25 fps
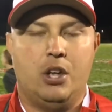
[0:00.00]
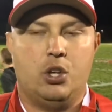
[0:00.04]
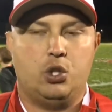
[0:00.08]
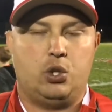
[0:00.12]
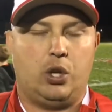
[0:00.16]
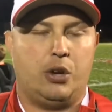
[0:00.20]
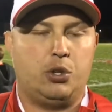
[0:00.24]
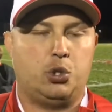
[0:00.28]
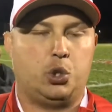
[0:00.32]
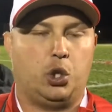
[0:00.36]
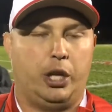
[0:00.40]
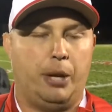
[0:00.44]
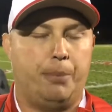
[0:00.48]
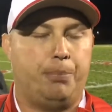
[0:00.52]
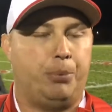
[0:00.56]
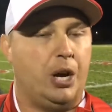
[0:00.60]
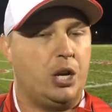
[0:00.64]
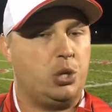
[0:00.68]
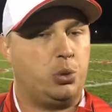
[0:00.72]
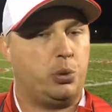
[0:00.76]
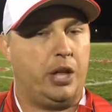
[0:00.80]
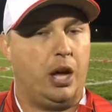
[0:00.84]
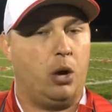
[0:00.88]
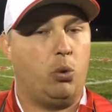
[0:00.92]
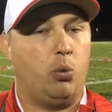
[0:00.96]
So I was really
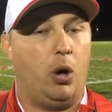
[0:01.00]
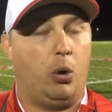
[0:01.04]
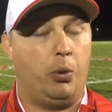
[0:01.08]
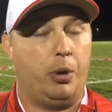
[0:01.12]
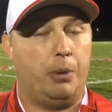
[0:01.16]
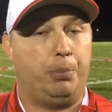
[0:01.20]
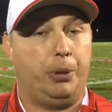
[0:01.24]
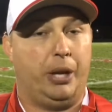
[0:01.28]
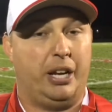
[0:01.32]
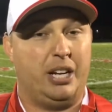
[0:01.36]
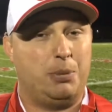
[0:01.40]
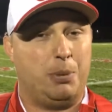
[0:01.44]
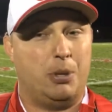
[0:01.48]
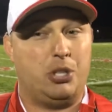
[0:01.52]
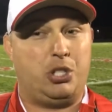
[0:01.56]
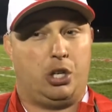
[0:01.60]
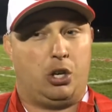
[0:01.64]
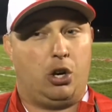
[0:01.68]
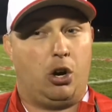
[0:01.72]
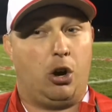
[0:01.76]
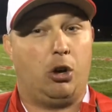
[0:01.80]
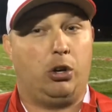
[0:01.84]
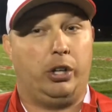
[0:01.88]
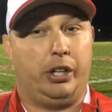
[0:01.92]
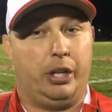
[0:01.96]
impressed with how well we played, especially
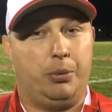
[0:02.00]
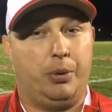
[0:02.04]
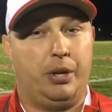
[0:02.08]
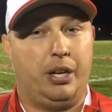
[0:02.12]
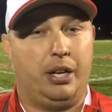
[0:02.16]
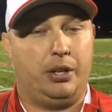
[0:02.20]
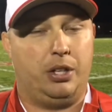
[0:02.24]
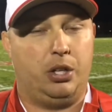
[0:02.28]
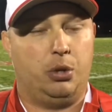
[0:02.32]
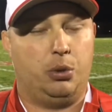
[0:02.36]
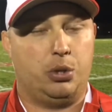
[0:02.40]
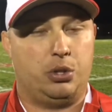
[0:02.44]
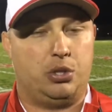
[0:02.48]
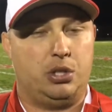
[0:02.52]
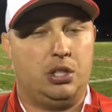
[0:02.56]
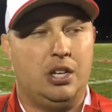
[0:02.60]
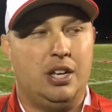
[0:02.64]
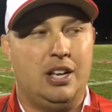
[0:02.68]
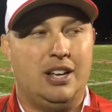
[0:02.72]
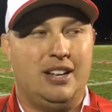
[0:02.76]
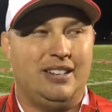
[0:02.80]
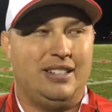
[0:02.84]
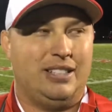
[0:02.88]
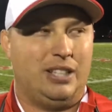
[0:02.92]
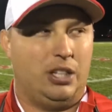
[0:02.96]
early when
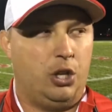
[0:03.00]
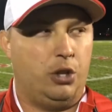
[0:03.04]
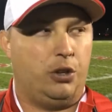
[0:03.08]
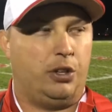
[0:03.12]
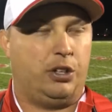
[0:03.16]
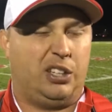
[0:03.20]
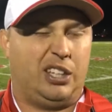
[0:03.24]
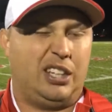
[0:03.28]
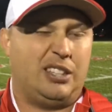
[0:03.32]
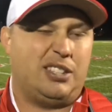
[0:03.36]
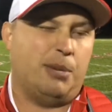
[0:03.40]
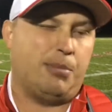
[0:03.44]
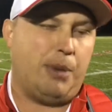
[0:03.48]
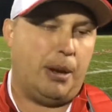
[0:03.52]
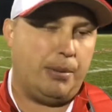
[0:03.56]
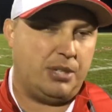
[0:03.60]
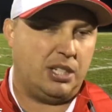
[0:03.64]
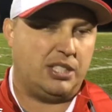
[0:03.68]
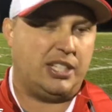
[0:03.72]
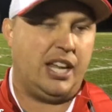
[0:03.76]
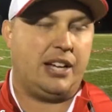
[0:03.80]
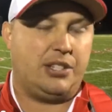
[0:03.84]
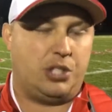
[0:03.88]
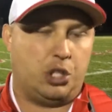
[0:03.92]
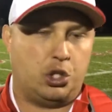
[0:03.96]
sometimes
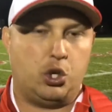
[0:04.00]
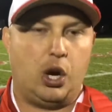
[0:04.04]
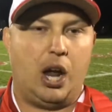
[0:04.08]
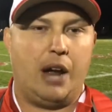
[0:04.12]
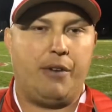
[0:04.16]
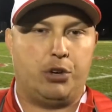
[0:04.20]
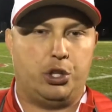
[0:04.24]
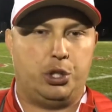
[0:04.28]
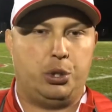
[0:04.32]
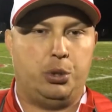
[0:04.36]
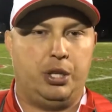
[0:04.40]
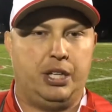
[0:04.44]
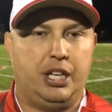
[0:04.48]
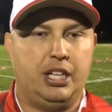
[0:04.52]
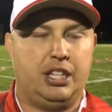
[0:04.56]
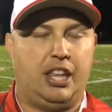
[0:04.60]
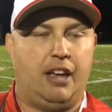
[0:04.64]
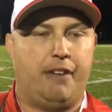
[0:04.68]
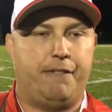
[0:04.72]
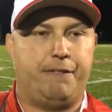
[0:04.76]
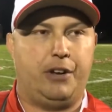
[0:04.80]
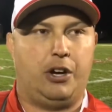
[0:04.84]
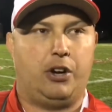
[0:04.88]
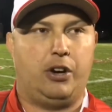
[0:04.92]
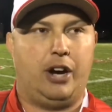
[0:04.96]
it takes a drive or two to get
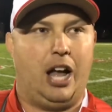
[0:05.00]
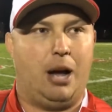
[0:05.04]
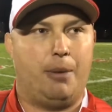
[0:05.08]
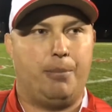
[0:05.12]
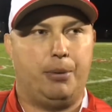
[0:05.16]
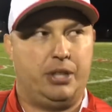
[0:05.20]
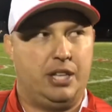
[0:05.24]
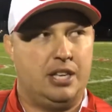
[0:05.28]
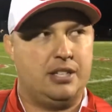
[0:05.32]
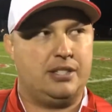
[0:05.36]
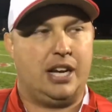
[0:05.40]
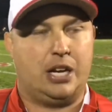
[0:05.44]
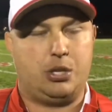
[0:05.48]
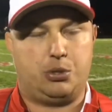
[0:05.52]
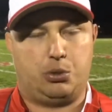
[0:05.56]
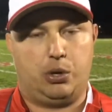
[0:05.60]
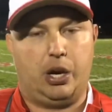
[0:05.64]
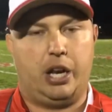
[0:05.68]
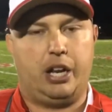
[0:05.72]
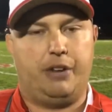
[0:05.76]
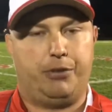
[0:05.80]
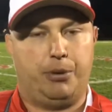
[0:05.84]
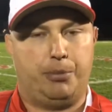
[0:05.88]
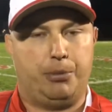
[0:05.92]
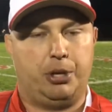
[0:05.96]
that figured out, but these guys were
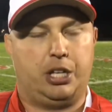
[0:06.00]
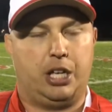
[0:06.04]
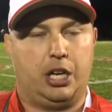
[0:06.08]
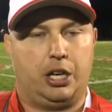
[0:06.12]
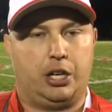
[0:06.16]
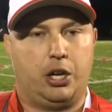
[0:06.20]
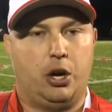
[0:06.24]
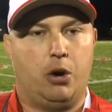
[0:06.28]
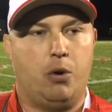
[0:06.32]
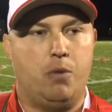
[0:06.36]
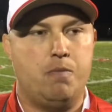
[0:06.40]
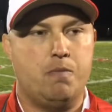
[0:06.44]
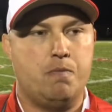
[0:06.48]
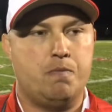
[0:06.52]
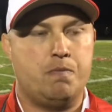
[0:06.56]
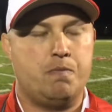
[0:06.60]
ready from the get-go.